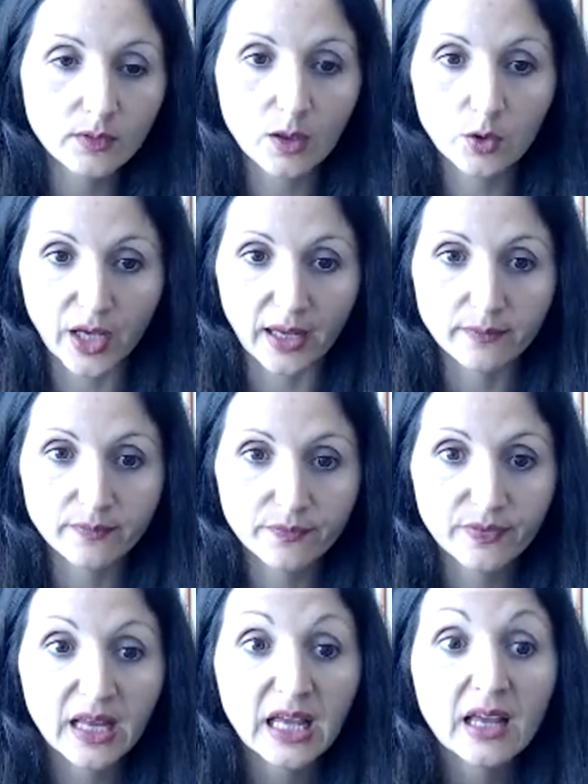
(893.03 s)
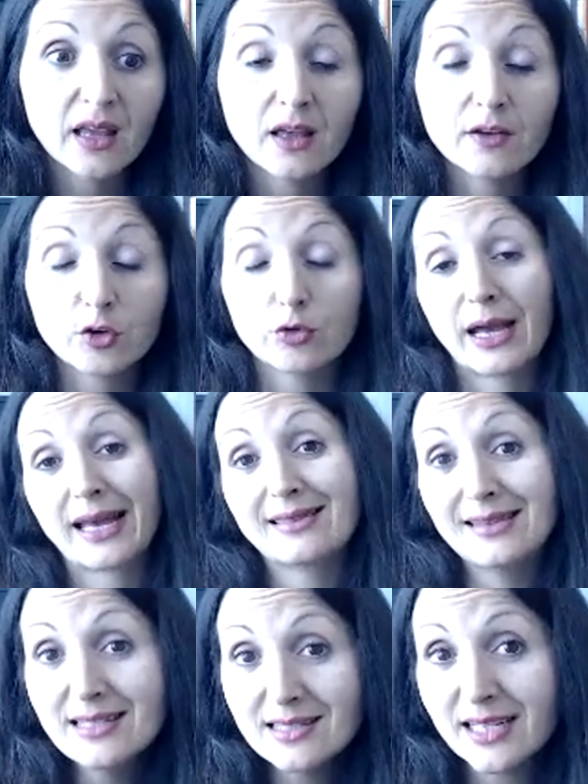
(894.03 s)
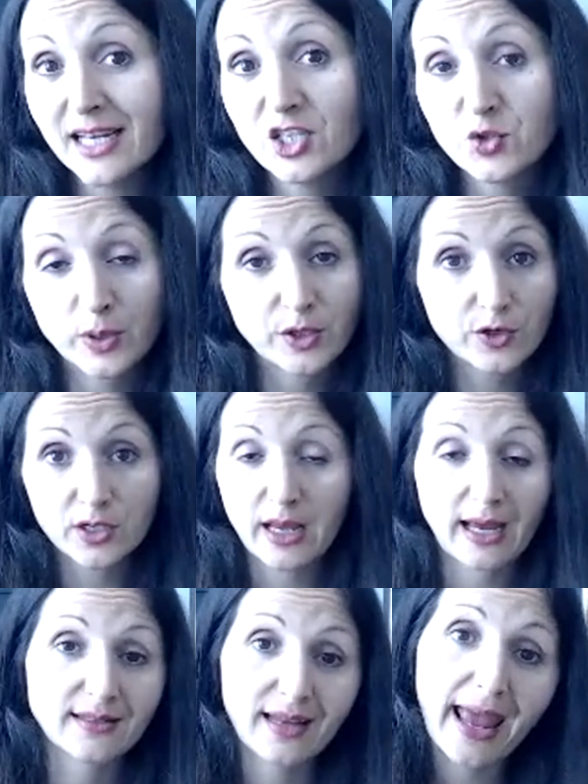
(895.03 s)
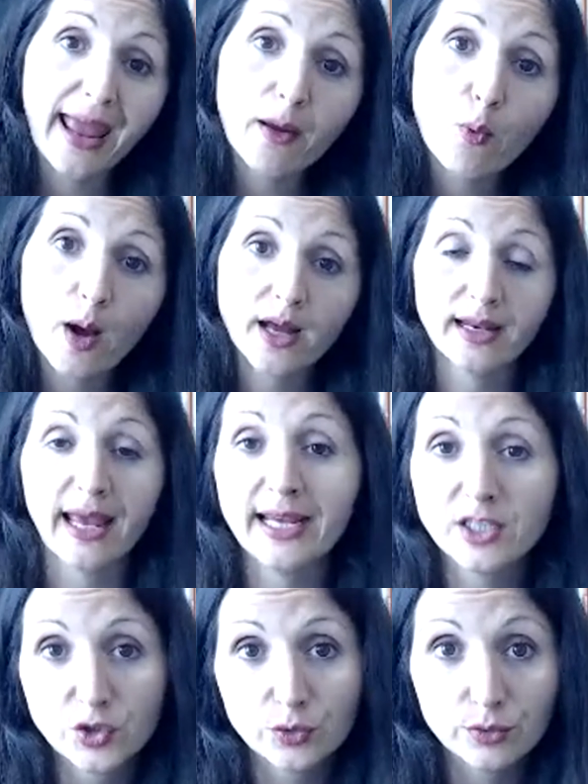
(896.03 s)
Okay, So at this stage, when you're at A1, A2